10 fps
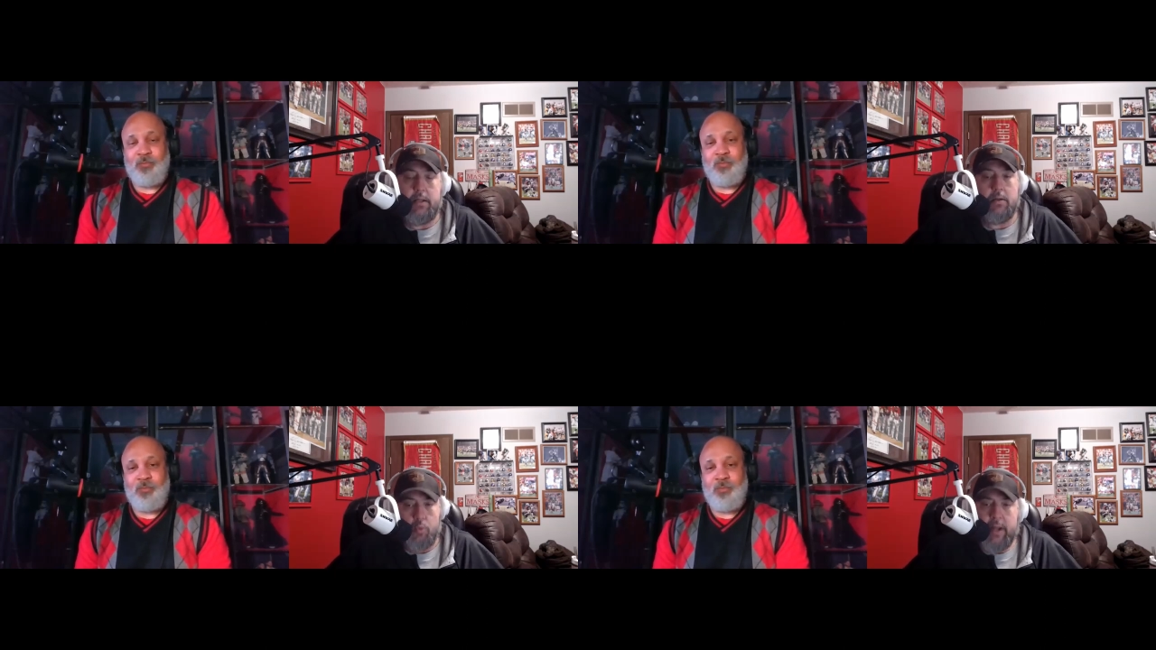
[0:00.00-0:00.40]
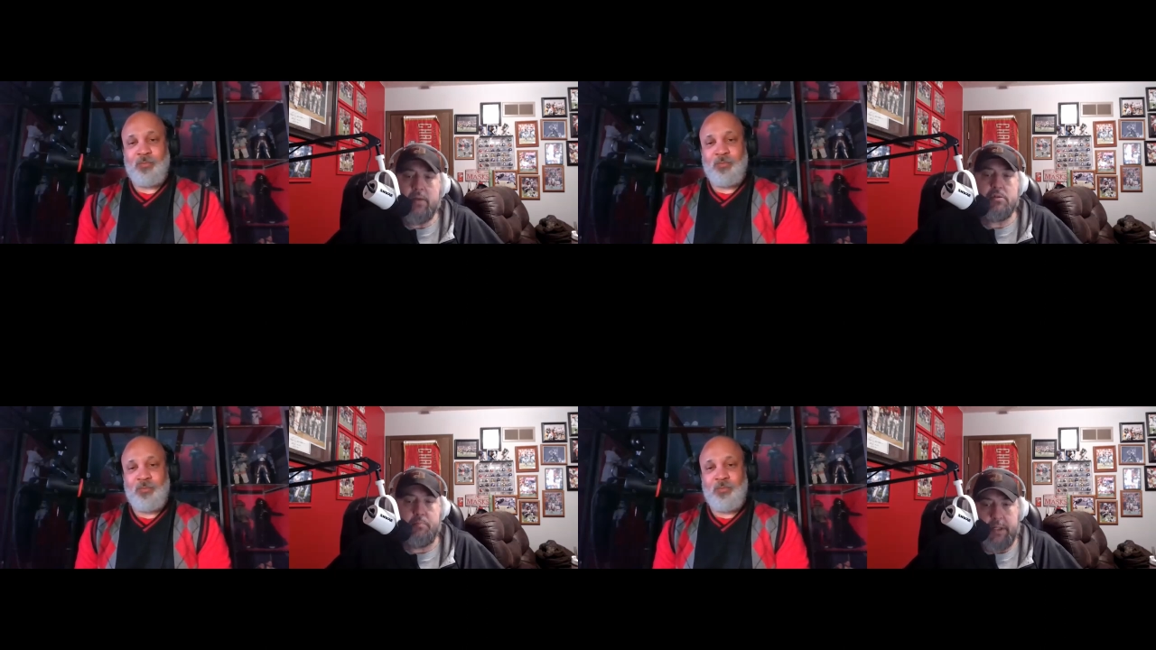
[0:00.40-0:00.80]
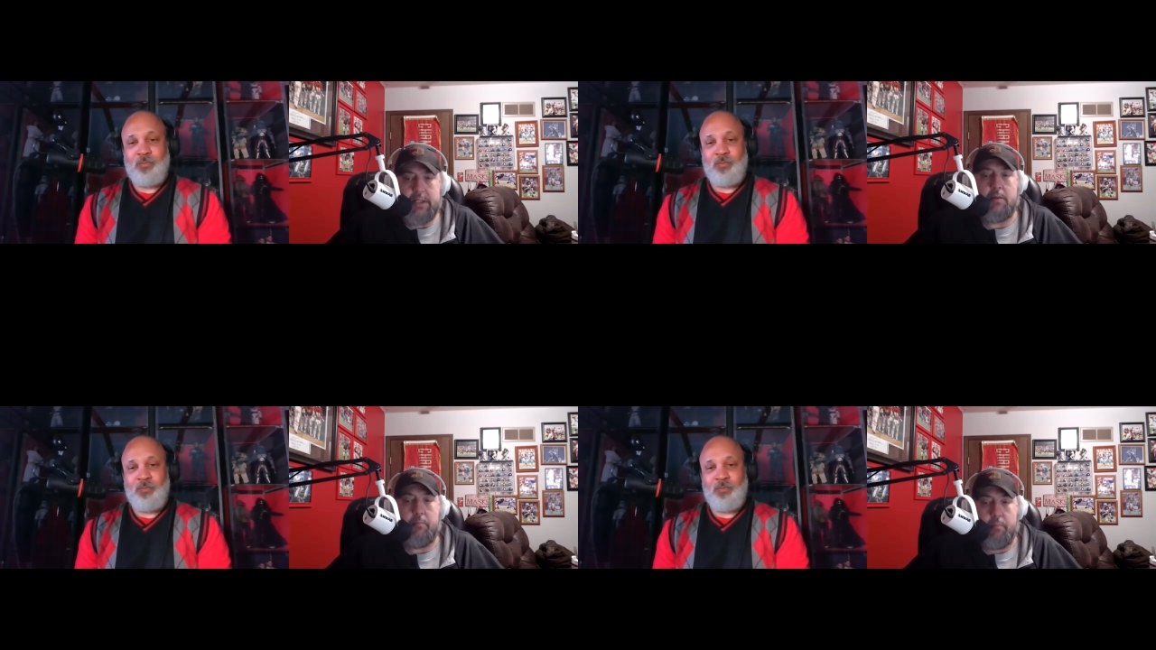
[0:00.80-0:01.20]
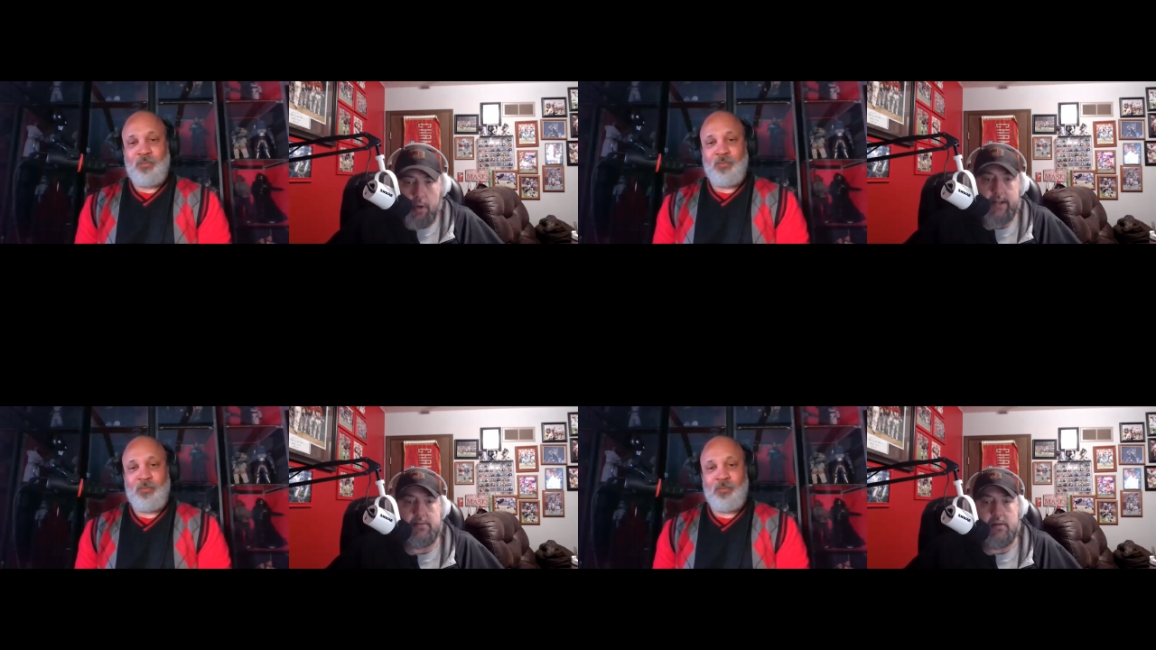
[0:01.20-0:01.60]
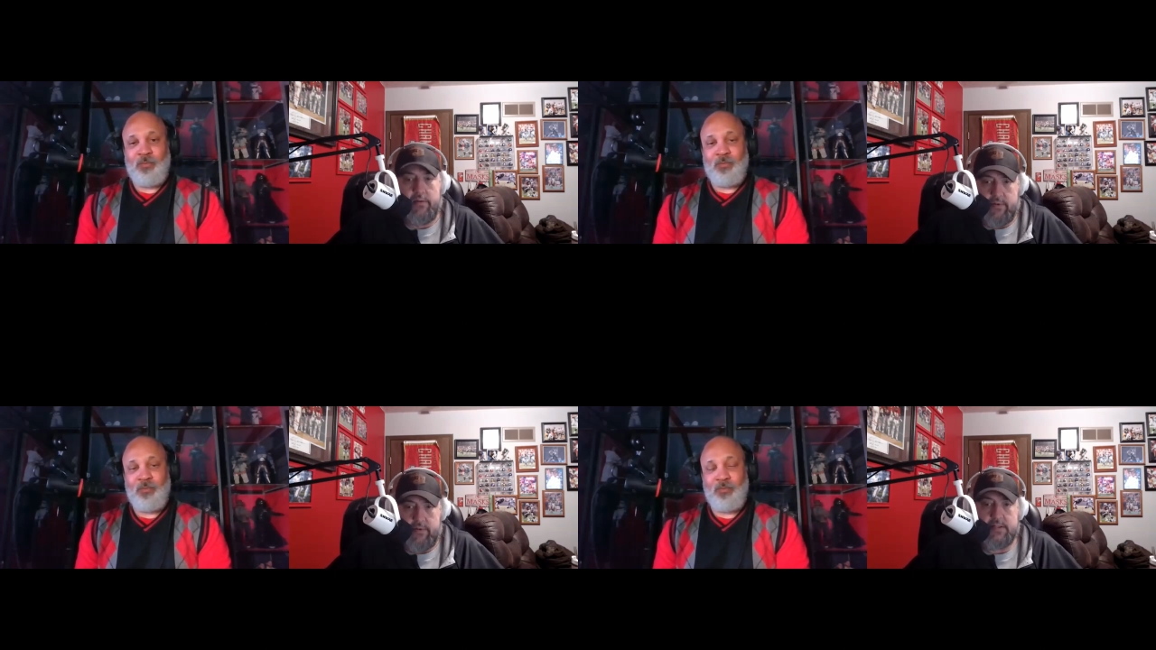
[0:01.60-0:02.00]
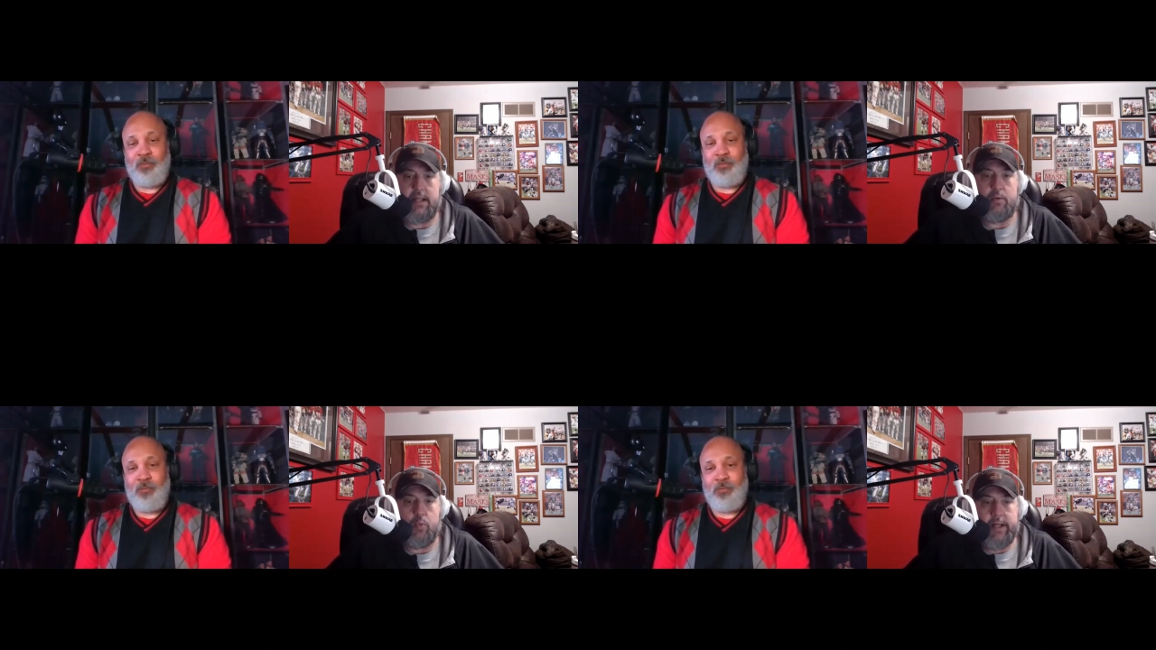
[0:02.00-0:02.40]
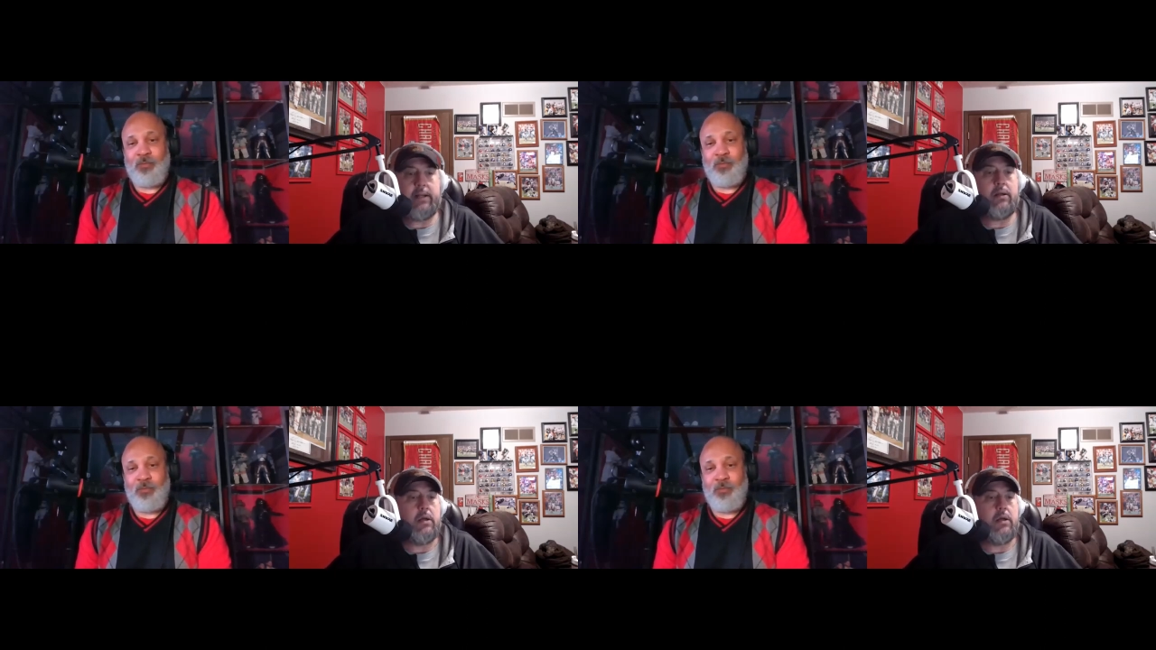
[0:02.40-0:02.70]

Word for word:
Speaker 1: The Raiders beat the brakes off us. Like we